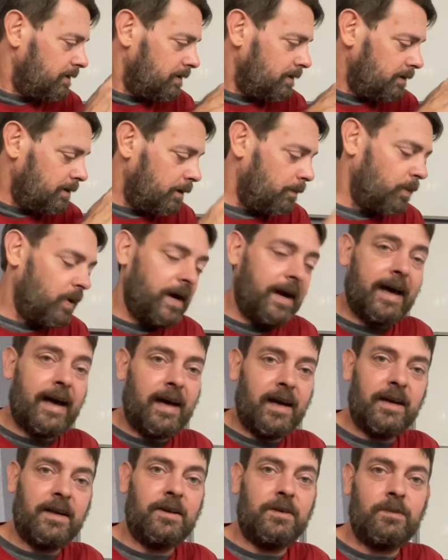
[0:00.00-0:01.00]
number
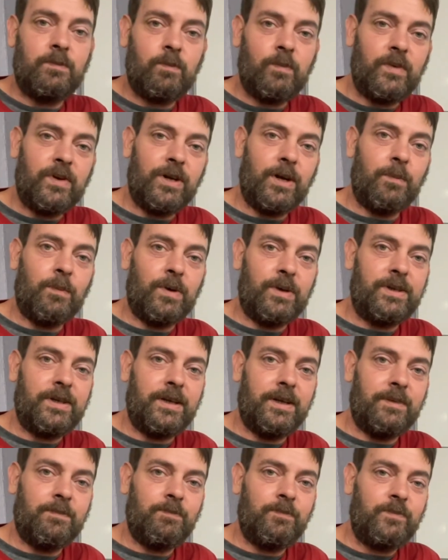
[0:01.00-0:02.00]
9 and number
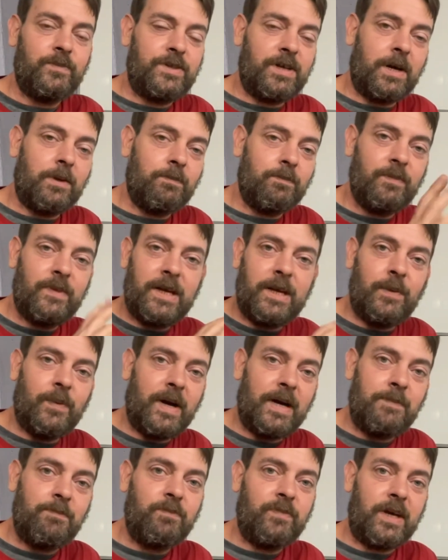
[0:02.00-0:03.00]
10. So
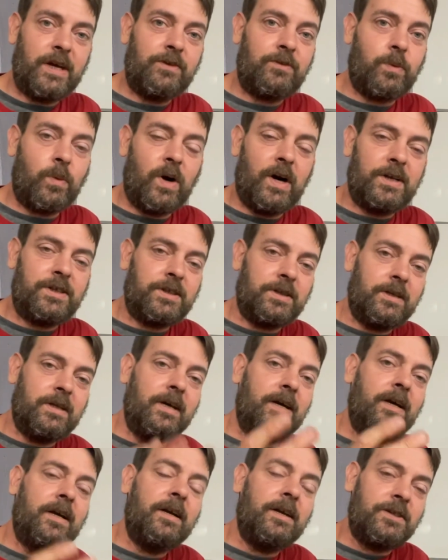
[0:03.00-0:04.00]
anyway, thanks for watching.
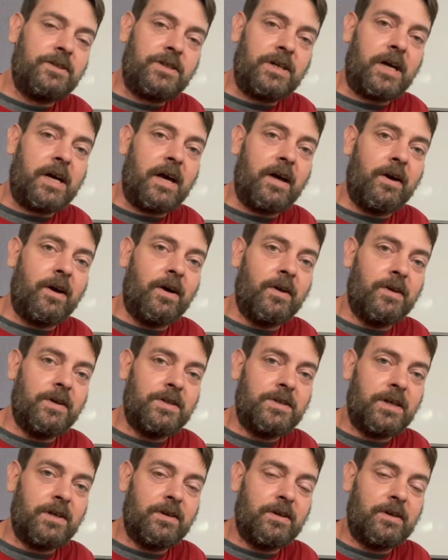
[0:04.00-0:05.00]
Let's check out all
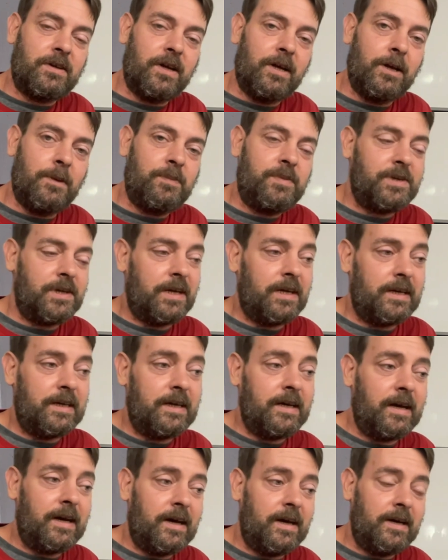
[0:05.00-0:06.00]
those other clips, and
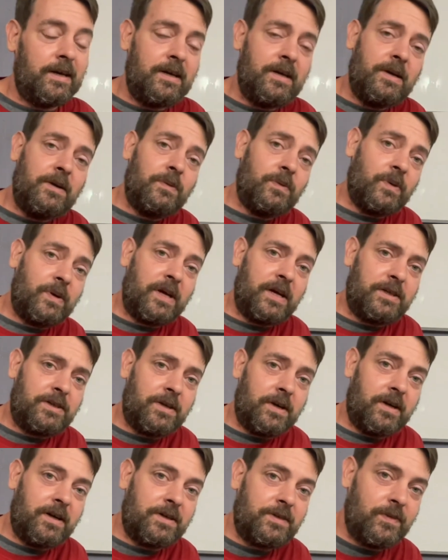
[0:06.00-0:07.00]
we'll catch
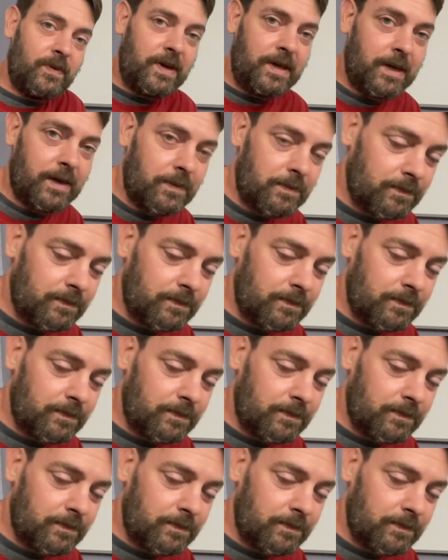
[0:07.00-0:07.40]
y'all next video.